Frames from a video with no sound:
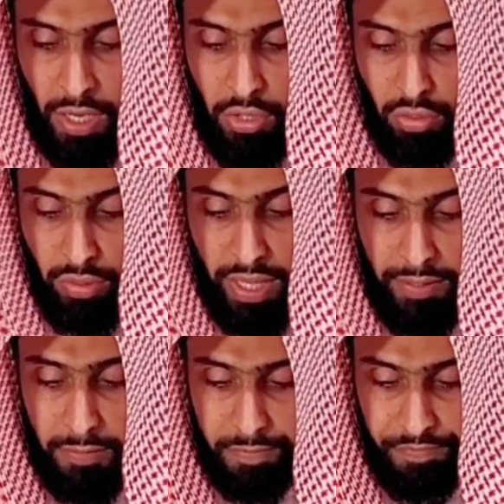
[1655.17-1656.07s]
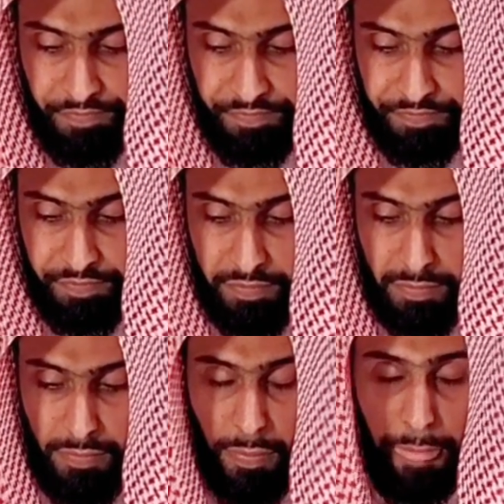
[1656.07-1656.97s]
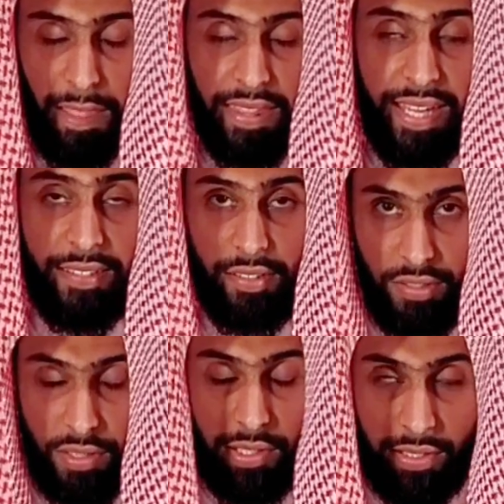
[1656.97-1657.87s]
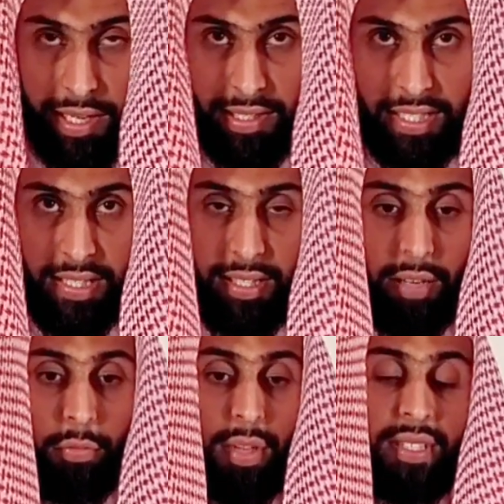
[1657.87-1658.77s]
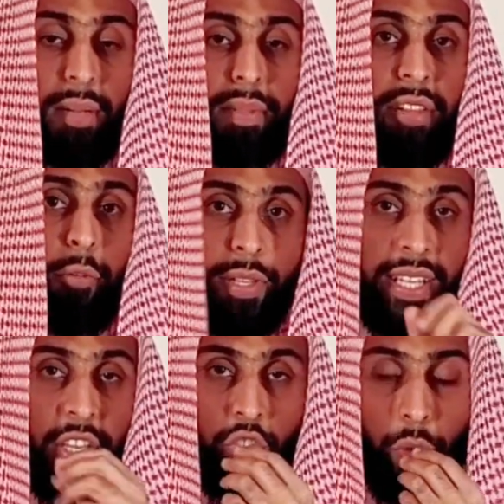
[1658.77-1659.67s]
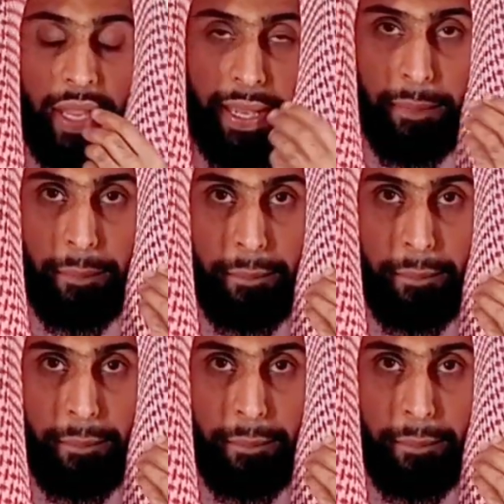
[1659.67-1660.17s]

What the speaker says: So then that tells us that, for example, if we take chewing gum,